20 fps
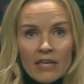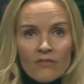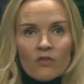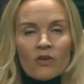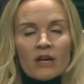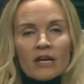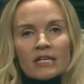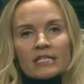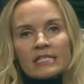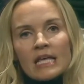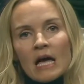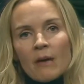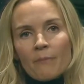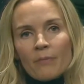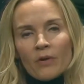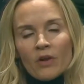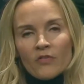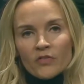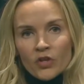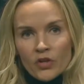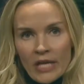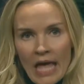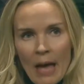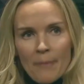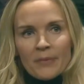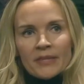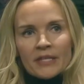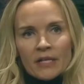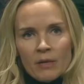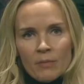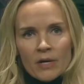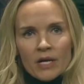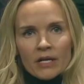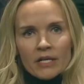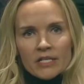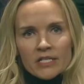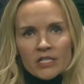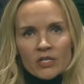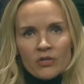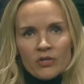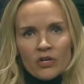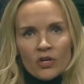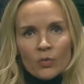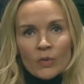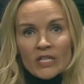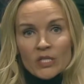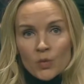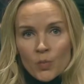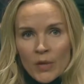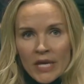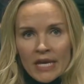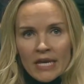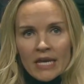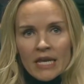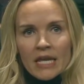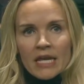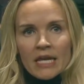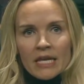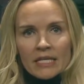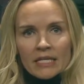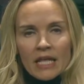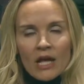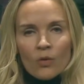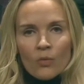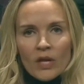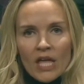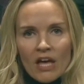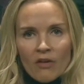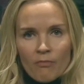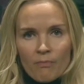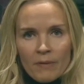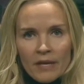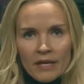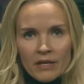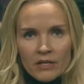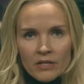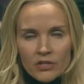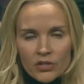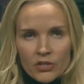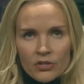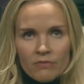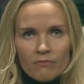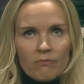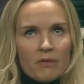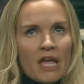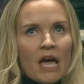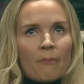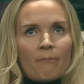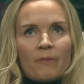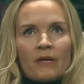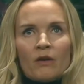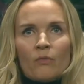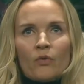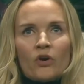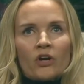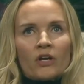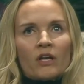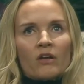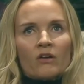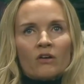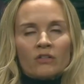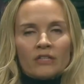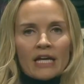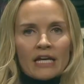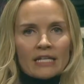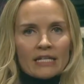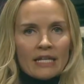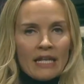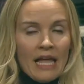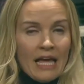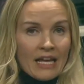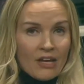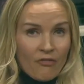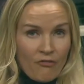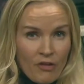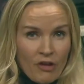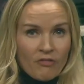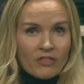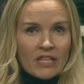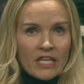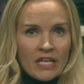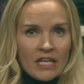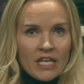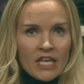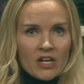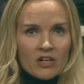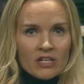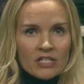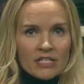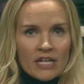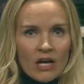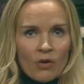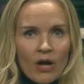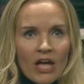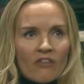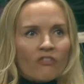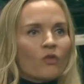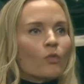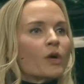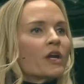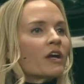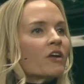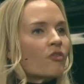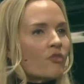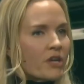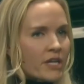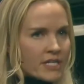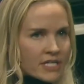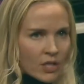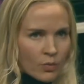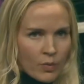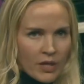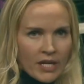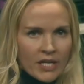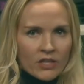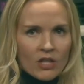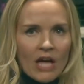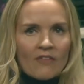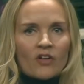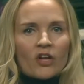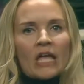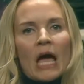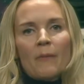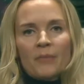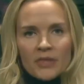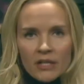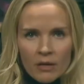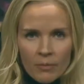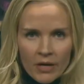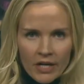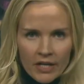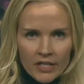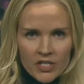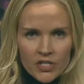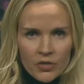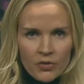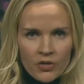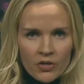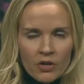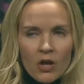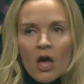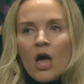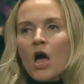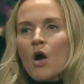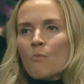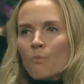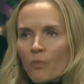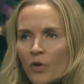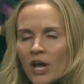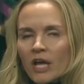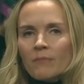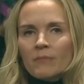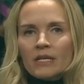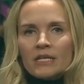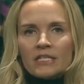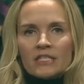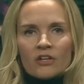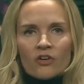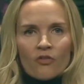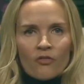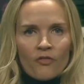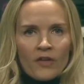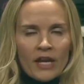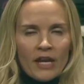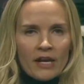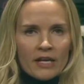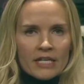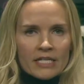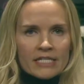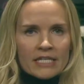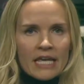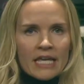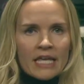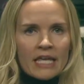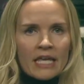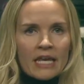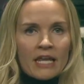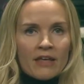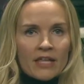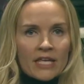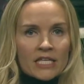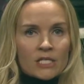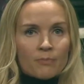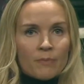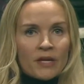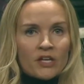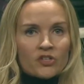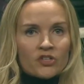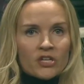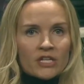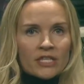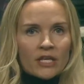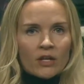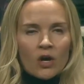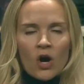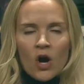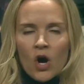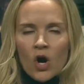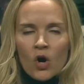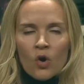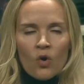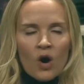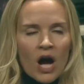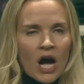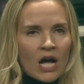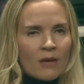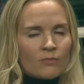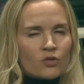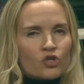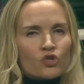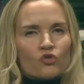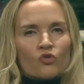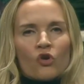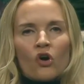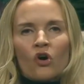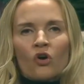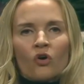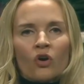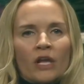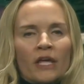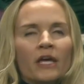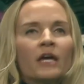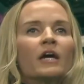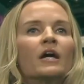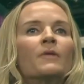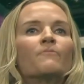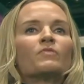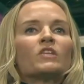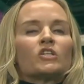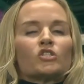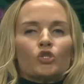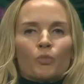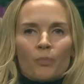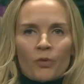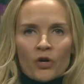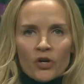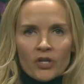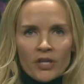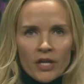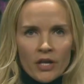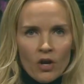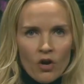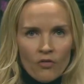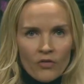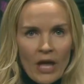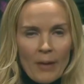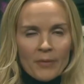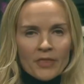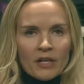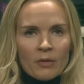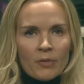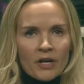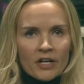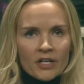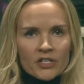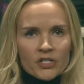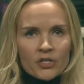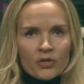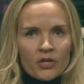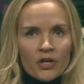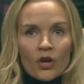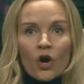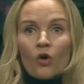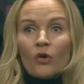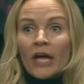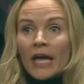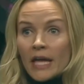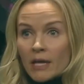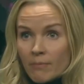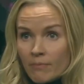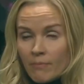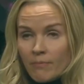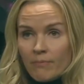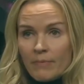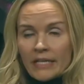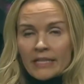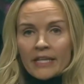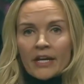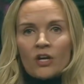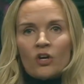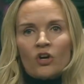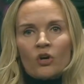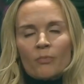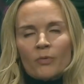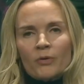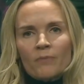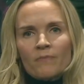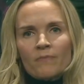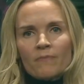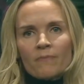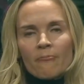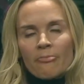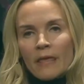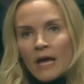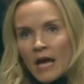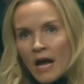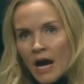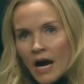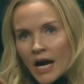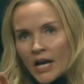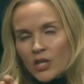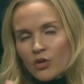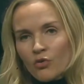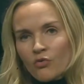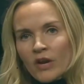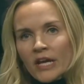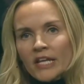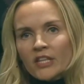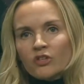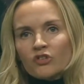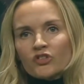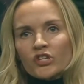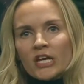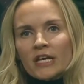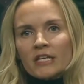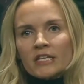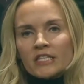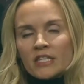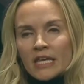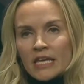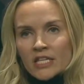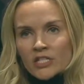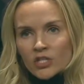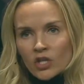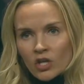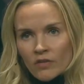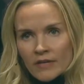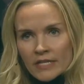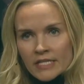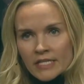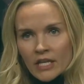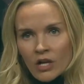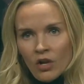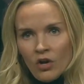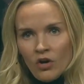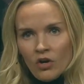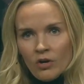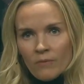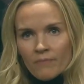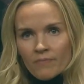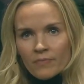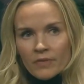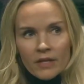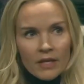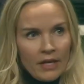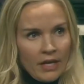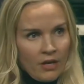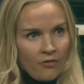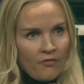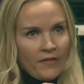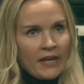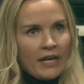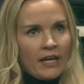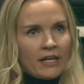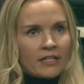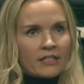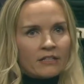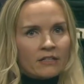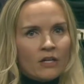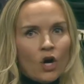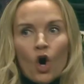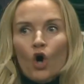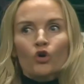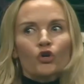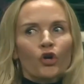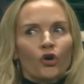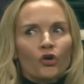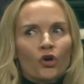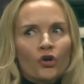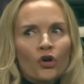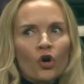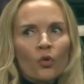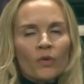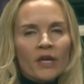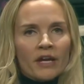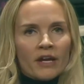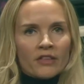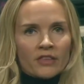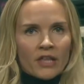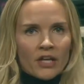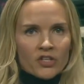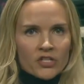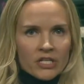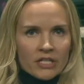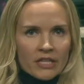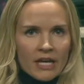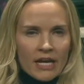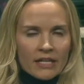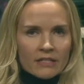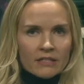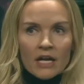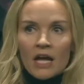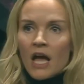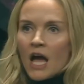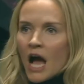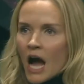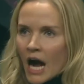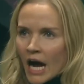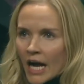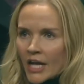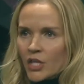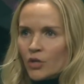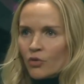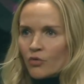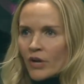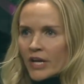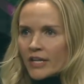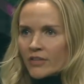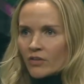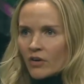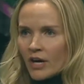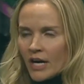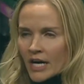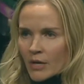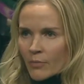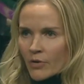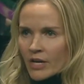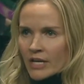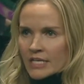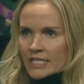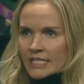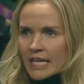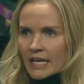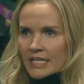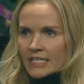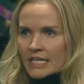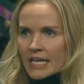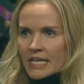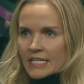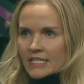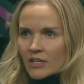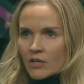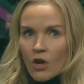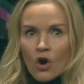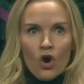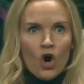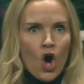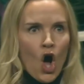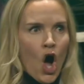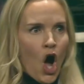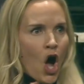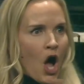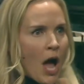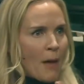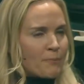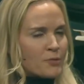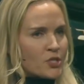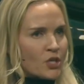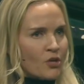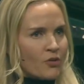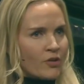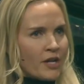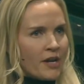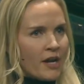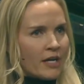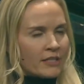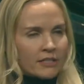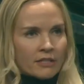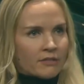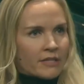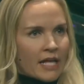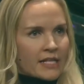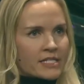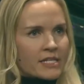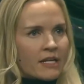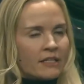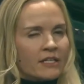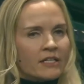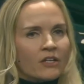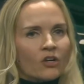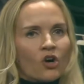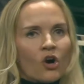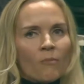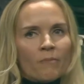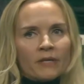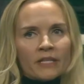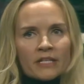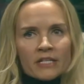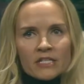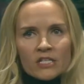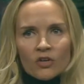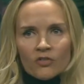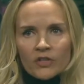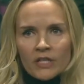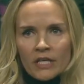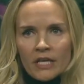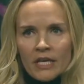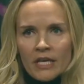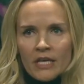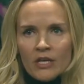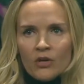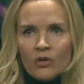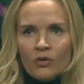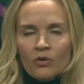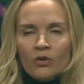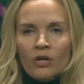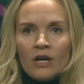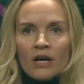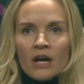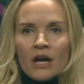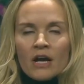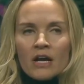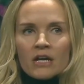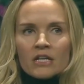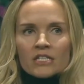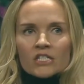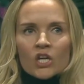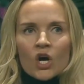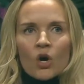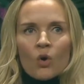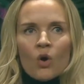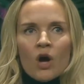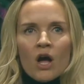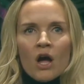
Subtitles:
you an example of the Capital Markets Union, which we need, and we have been working on that like 15 years now. Everyone agrees that we need to have a Capital Markets Union. Prime Minister of Finland is saying in his speeches that, I'm strongly supporting of Capital Markets Union. Okay, Petteri Orpo, are you ready to change the insolvency law in Finland? Oh, no, we are not touching that. Are you ready to harmonize taxation? Oh, absolutely not. That's not in the competence of the EU. So,